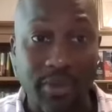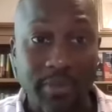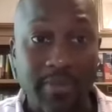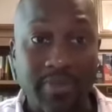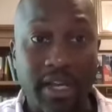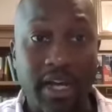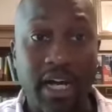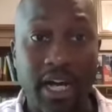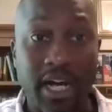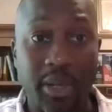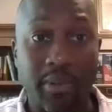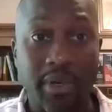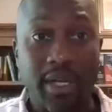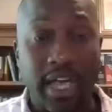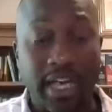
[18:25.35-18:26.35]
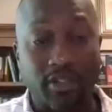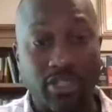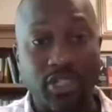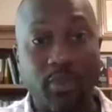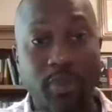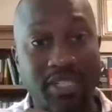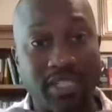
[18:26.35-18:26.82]
And until we
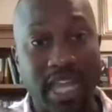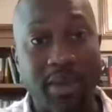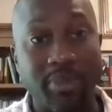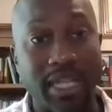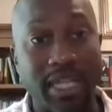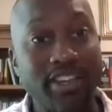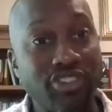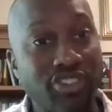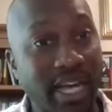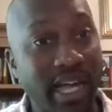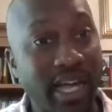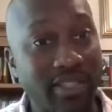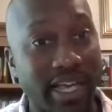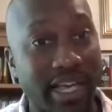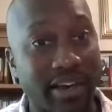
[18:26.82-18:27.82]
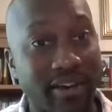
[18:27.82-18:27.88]
stabilize childcare,